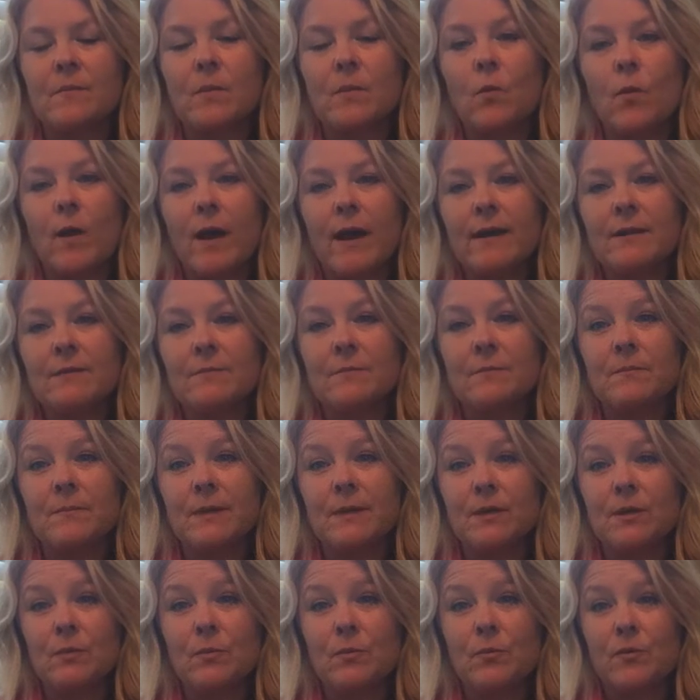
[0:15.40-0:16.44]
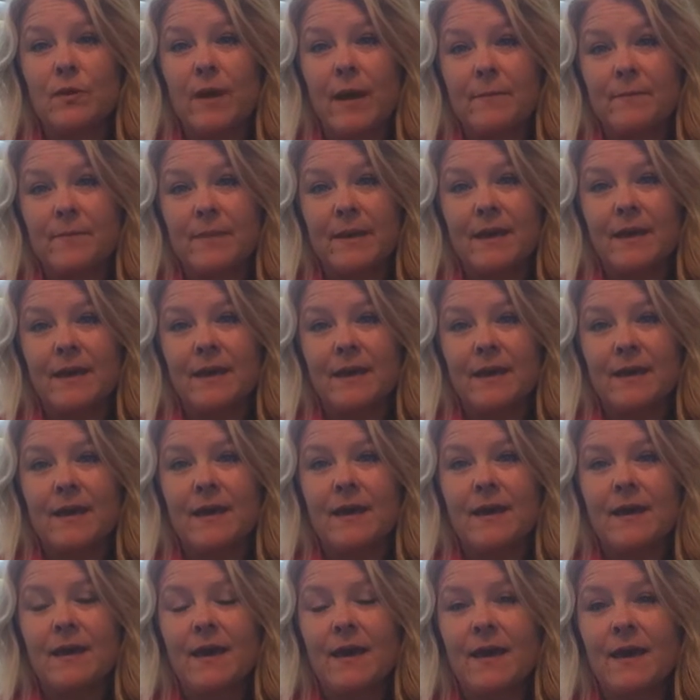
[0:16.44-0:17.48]
what meal prepping
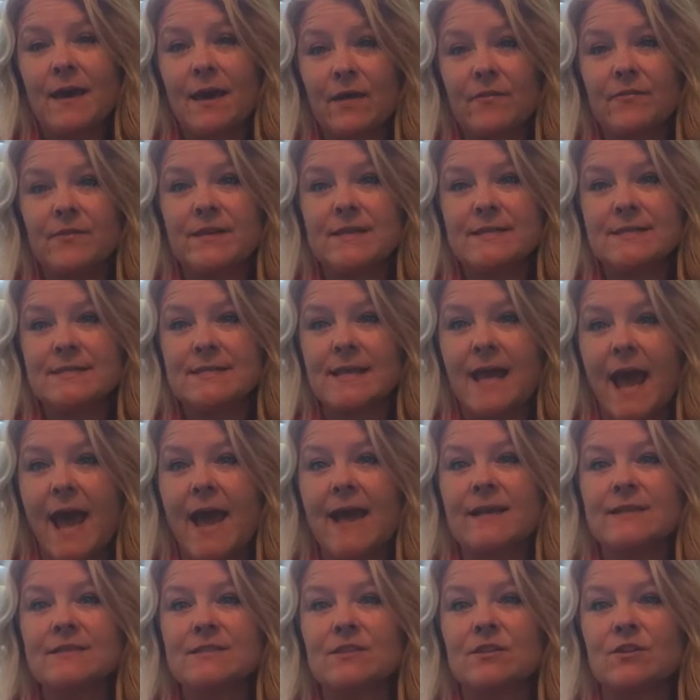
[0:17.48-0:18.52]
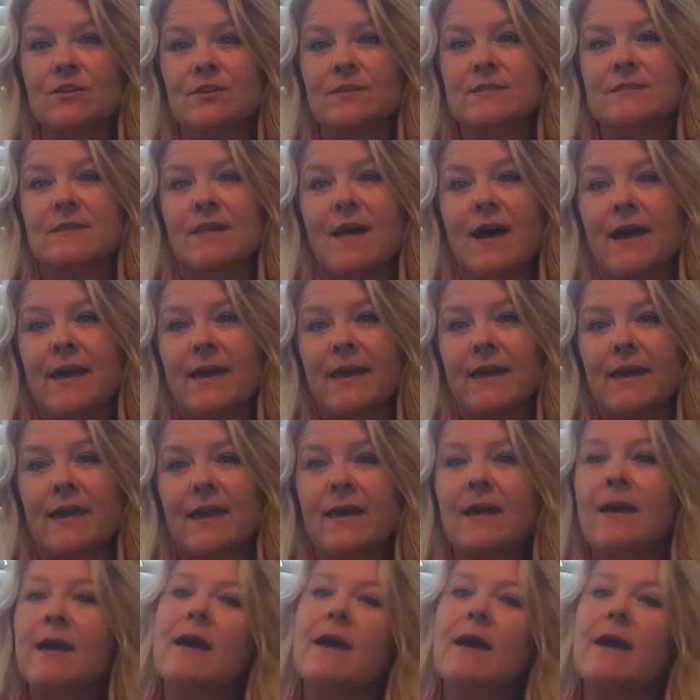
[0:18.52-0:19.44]
healthy snacks looks like.